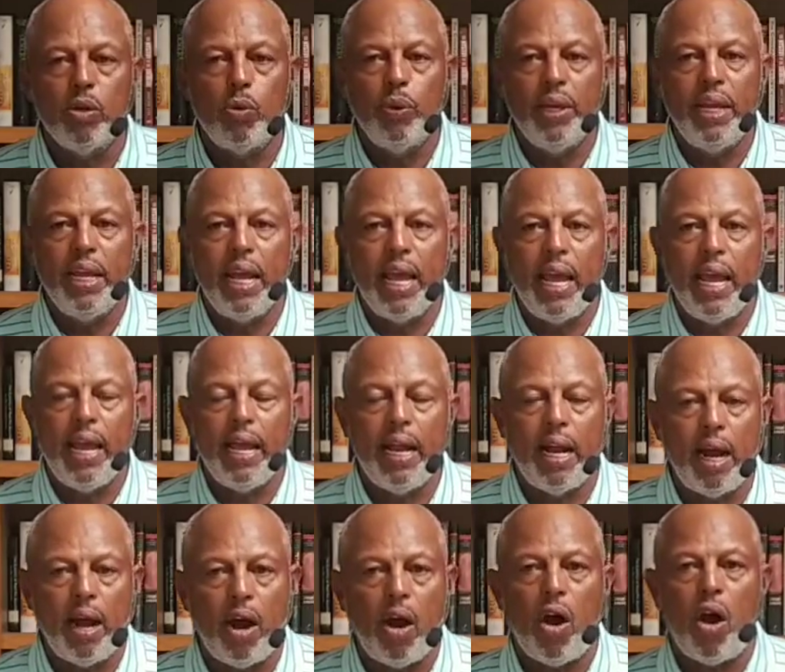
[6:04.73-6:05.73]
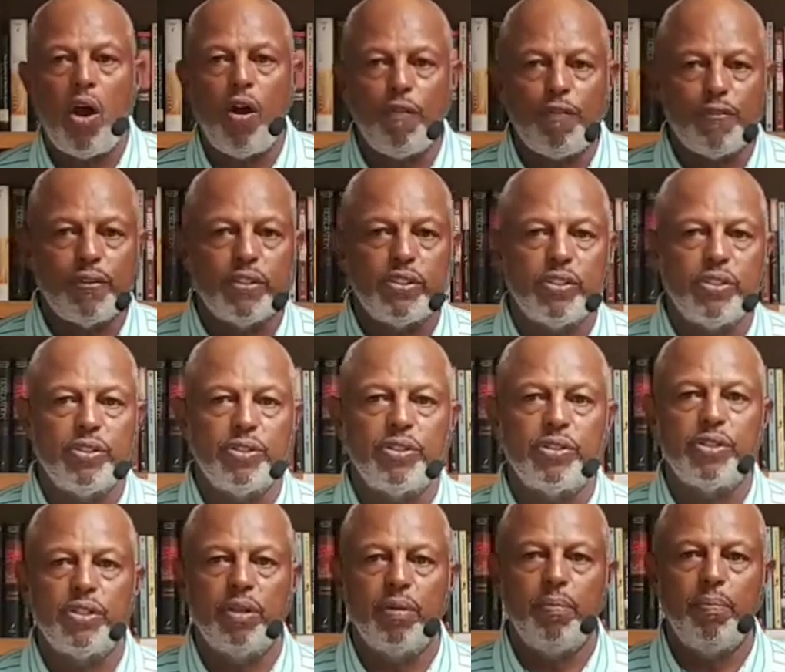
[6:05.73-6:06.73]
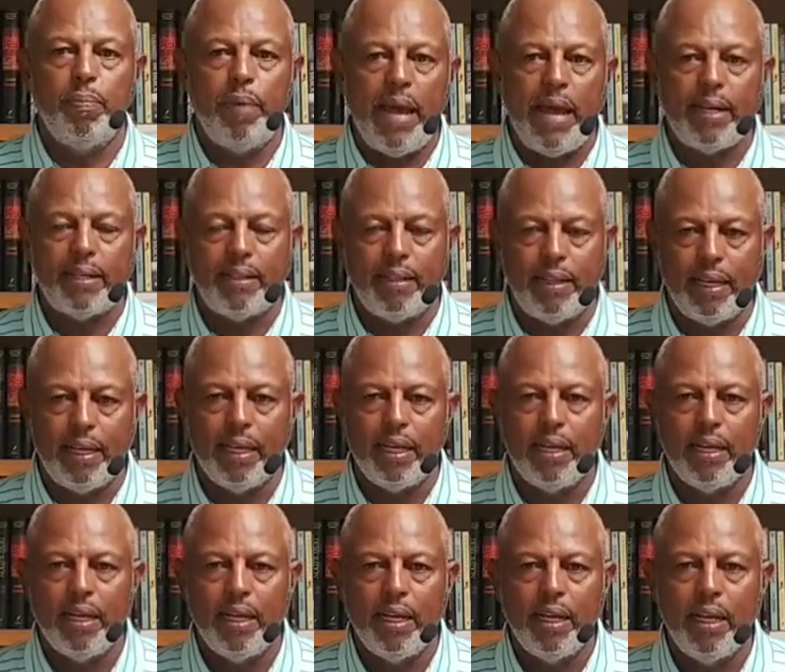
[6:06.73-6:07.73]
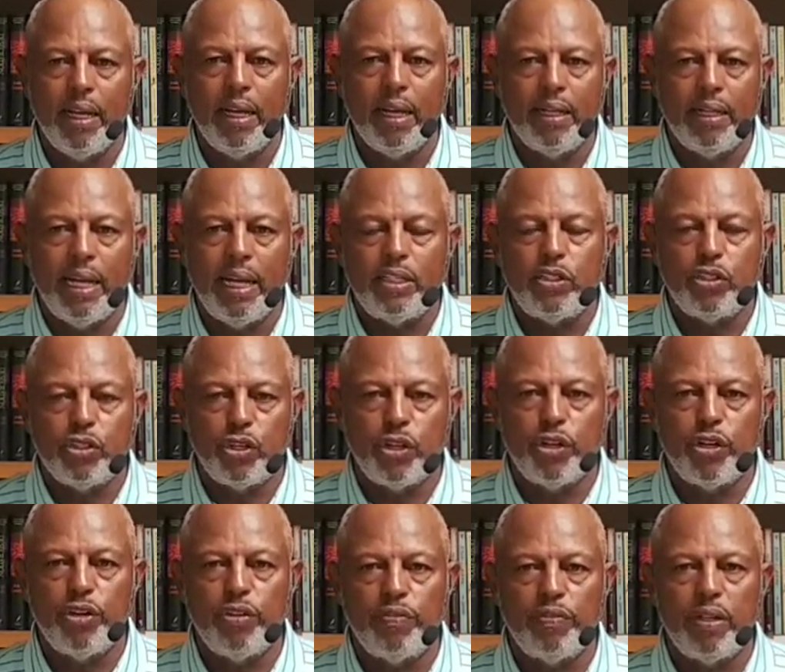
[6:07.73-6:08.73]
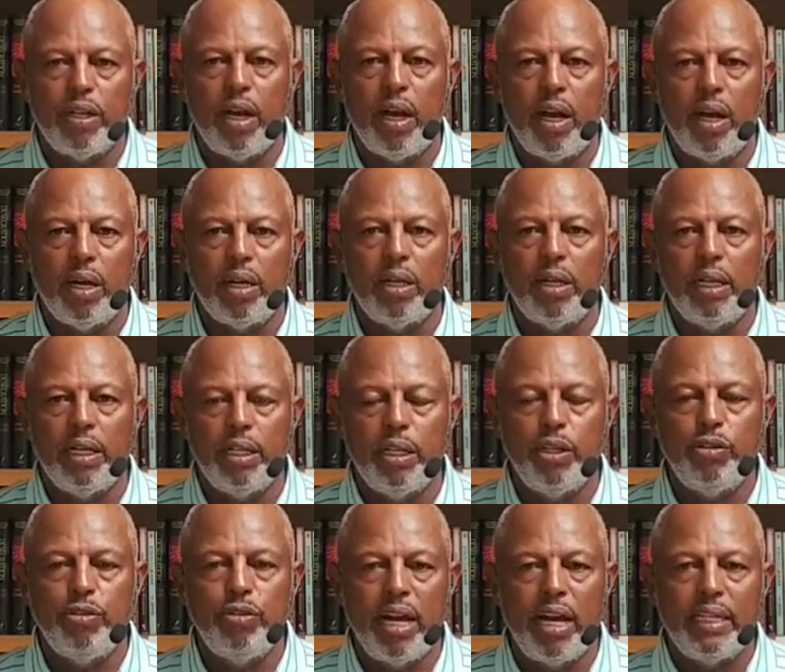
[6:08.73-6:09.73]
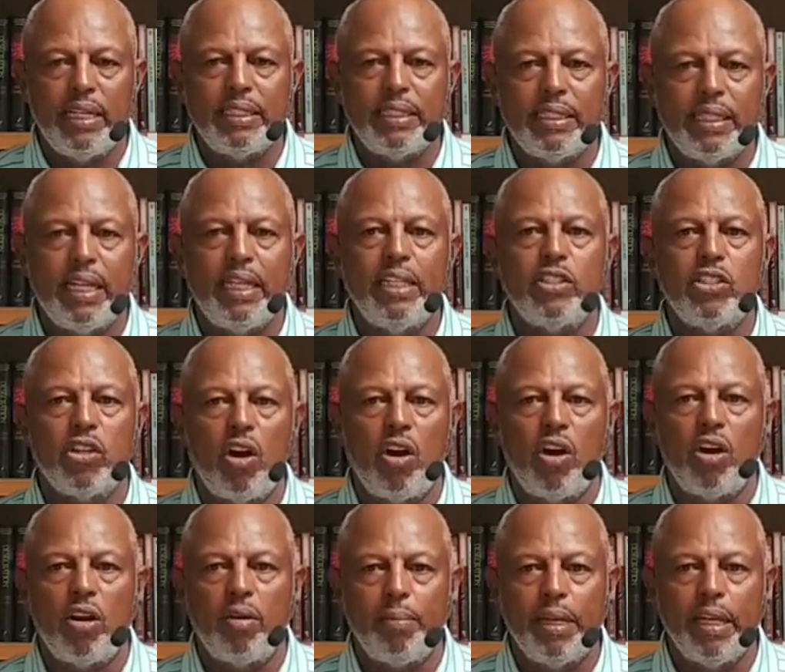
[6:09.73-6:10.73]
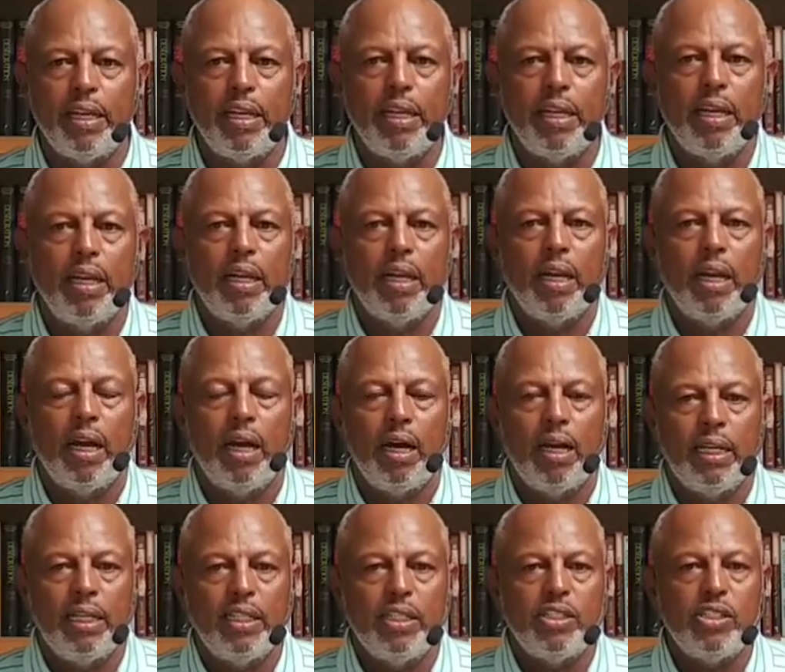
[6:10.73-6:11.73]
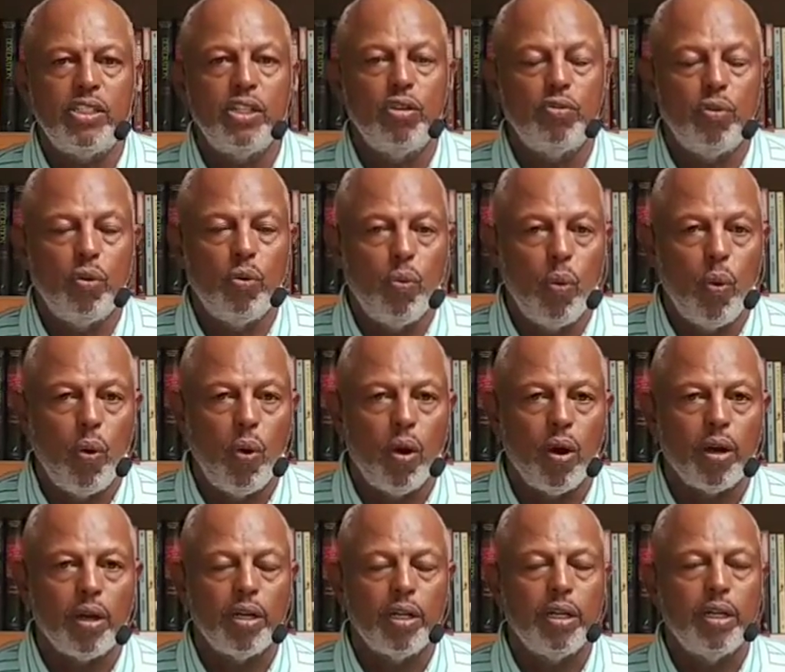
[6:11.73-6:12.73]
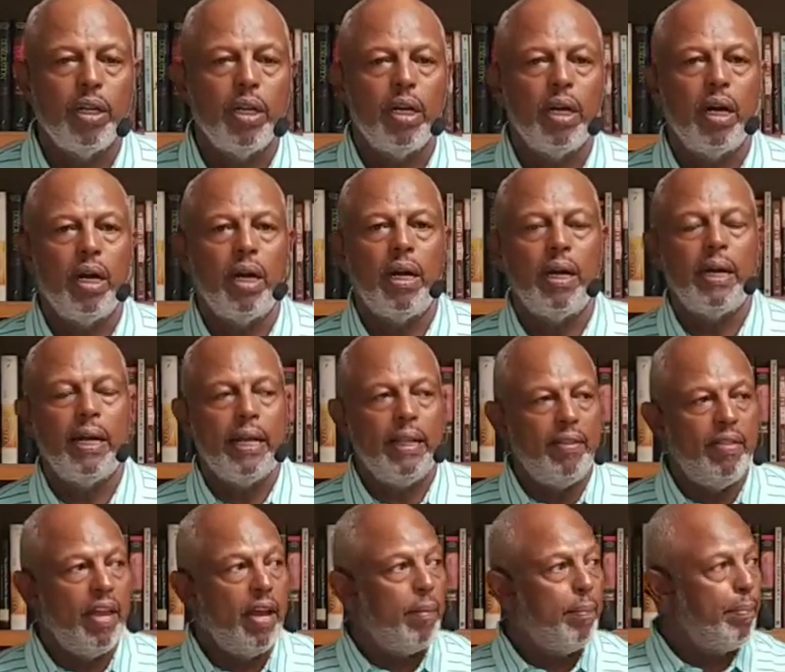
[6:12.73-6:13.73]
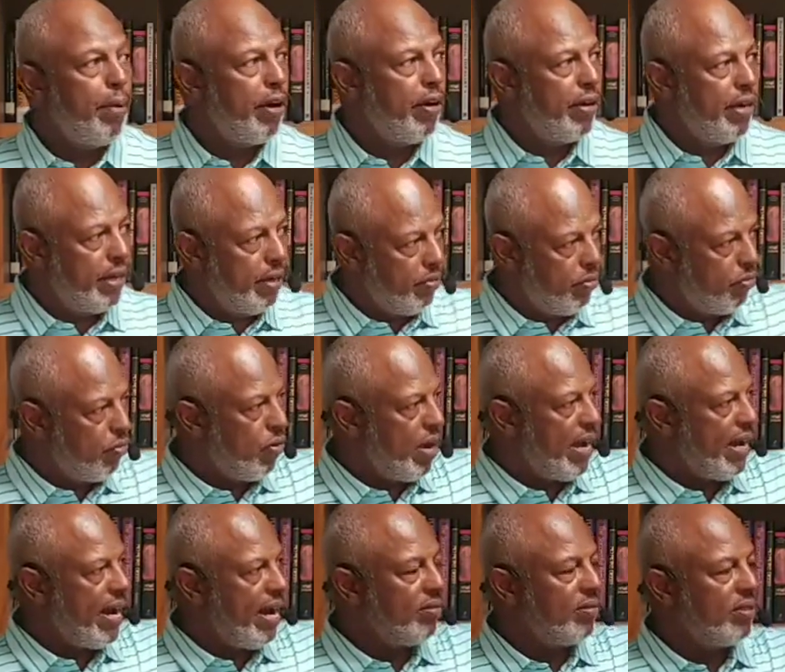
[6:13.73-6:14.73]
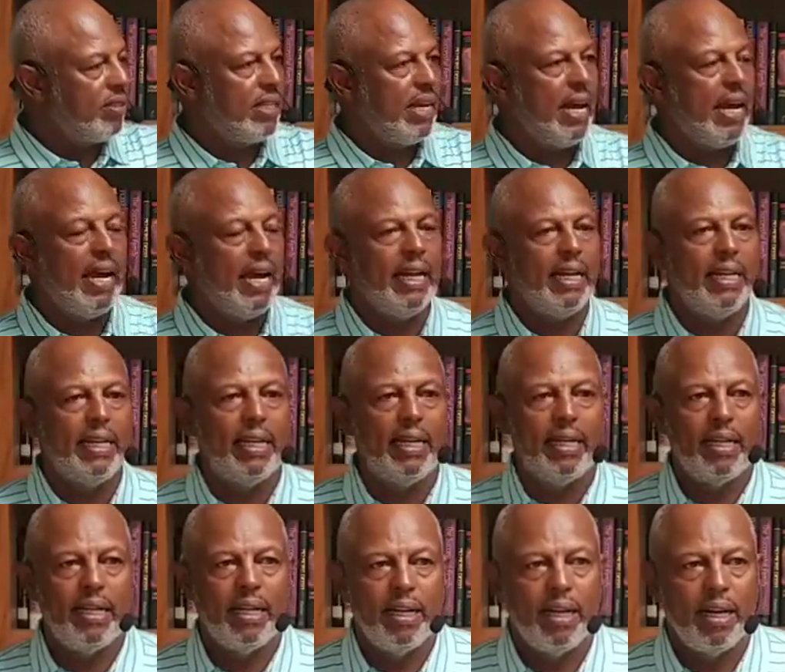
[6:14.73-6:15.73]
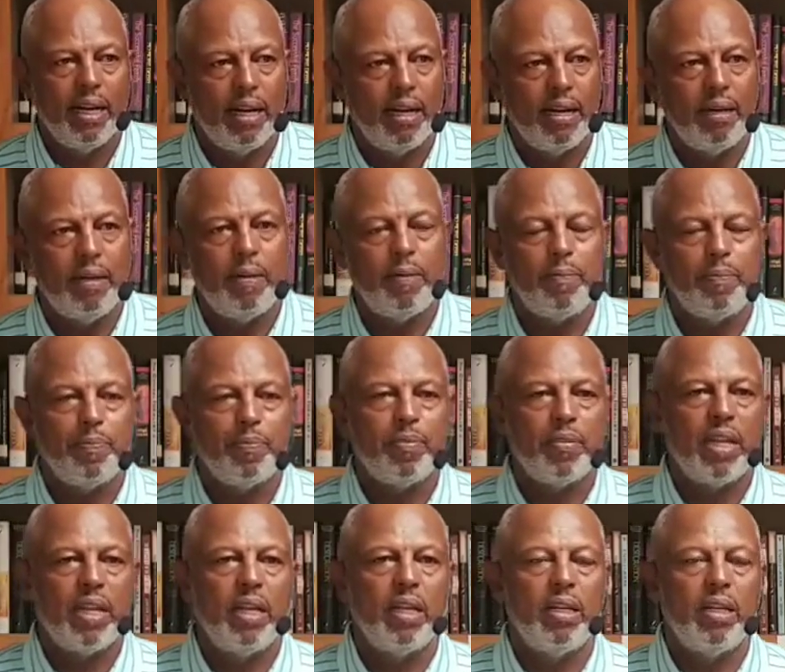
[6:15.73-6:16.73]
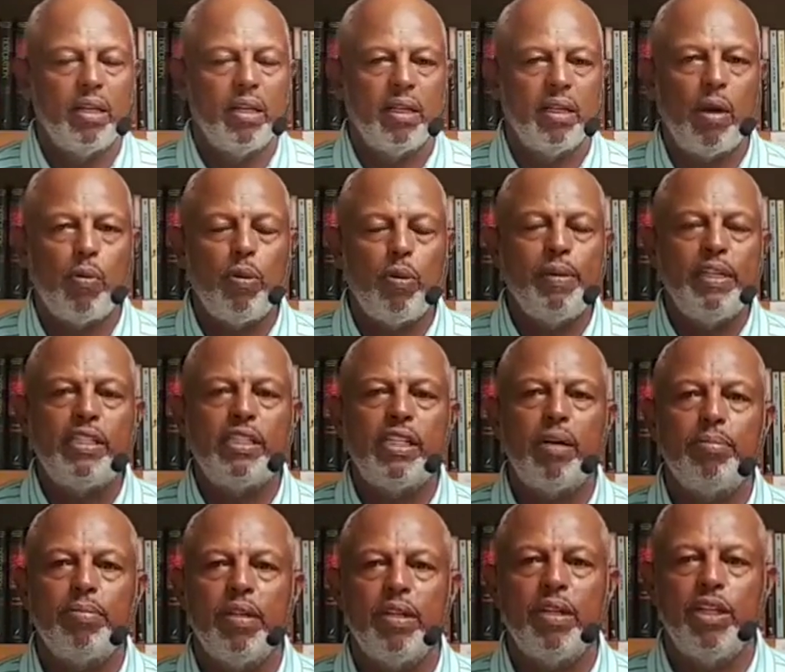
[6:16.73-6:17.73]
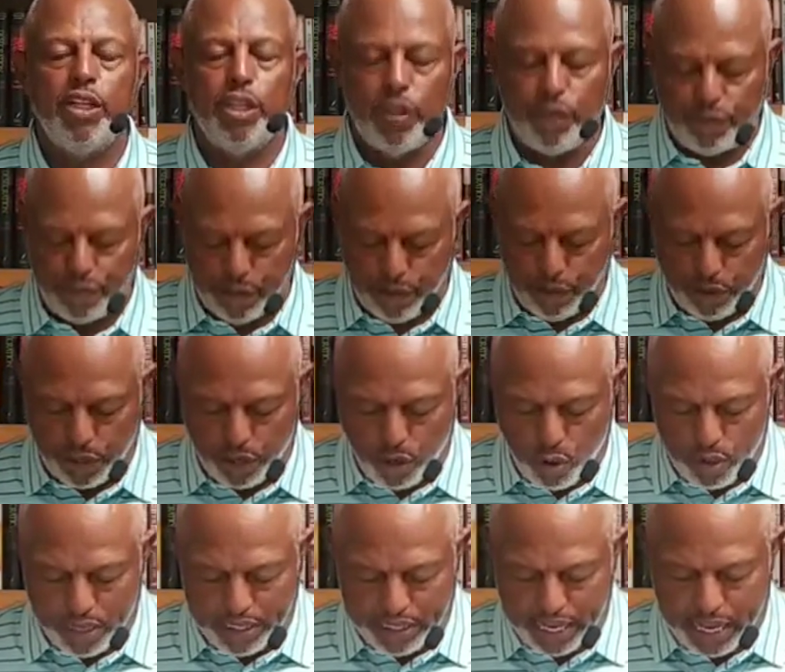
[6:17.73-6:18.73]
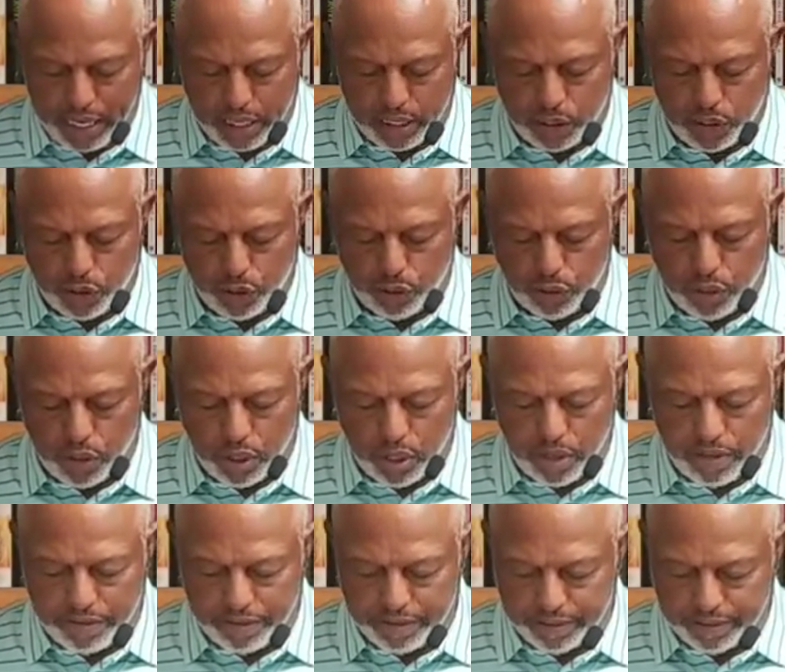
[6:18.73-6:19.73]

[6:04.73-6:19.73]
we had officers back then that served uh, in the United States Army uh, in the Civil War, uh, and they're buried right outside. Um, that would be something good for you to go and take a tour of